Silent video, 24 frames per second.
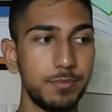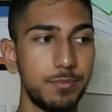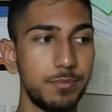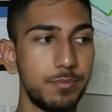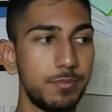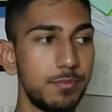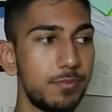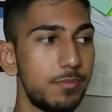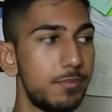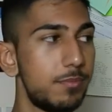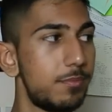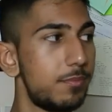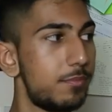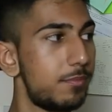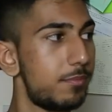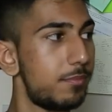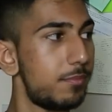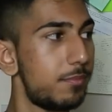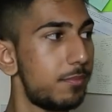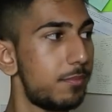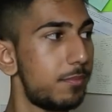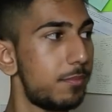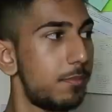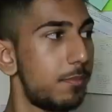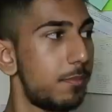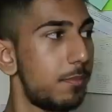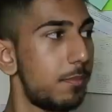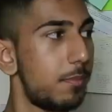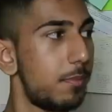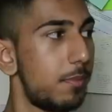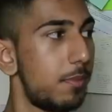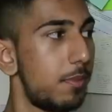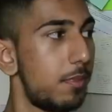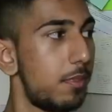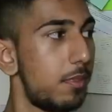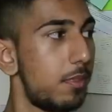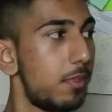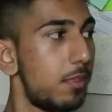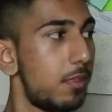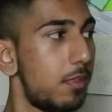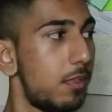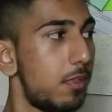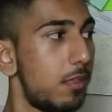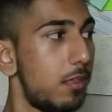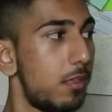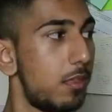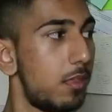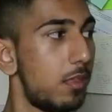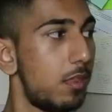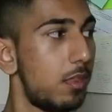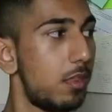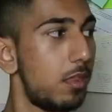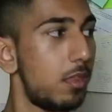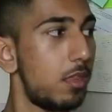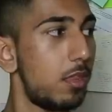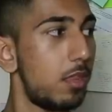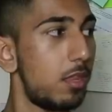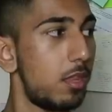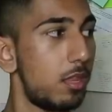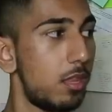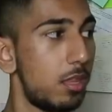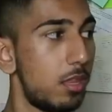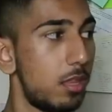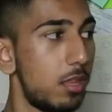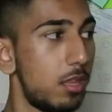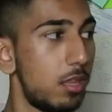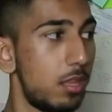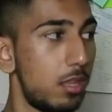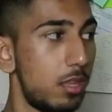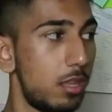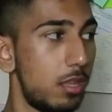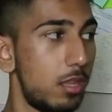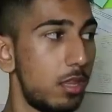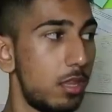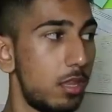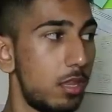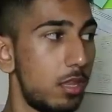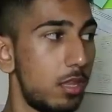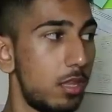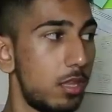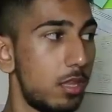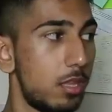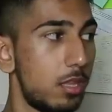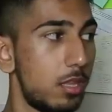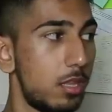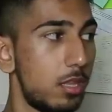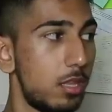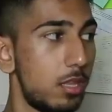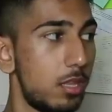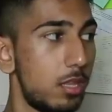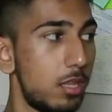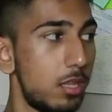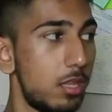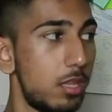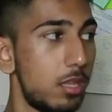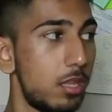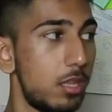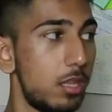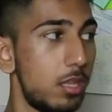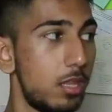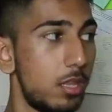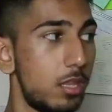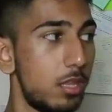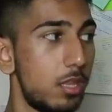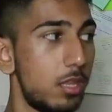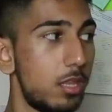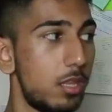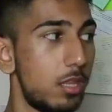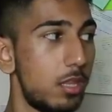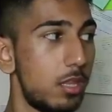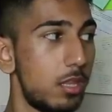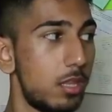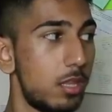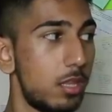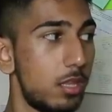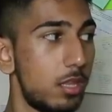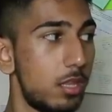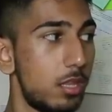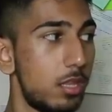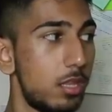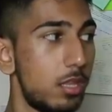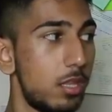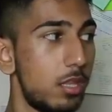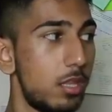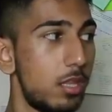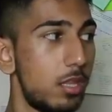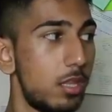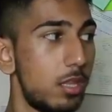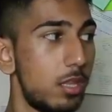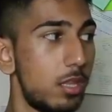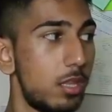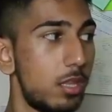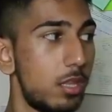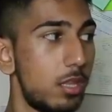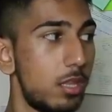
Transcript: No words are spoken by the person on screen.